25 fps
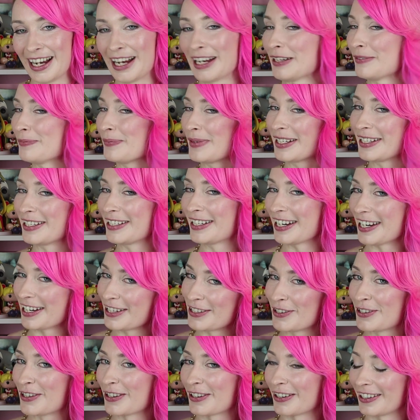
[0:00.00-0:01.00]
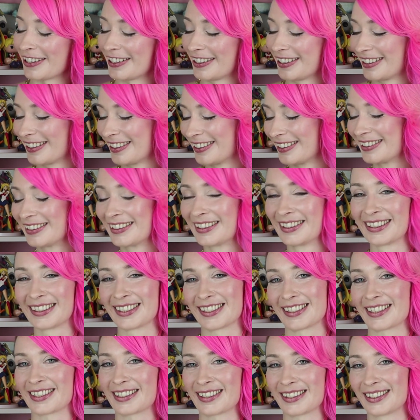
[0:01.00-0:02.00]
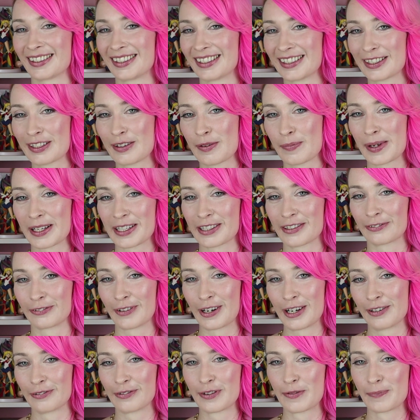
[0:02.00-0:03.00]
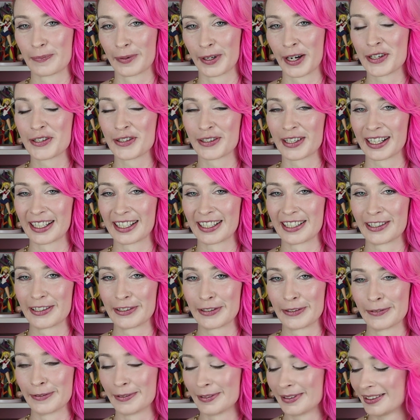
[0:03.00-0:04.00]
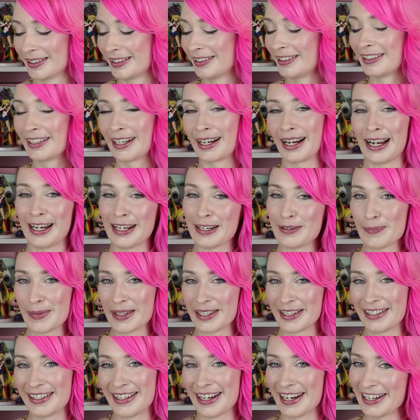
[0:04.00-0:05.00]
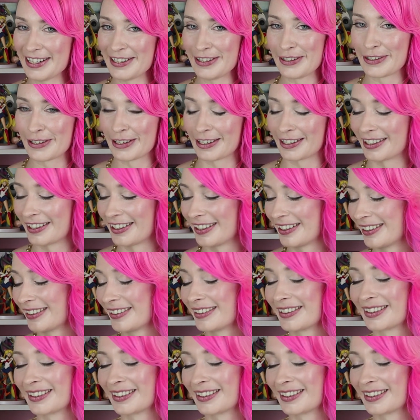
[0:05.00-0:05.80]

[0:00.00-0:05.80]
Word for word: I'm in danger. That's the best Ralph impression I can do. I'm in danger.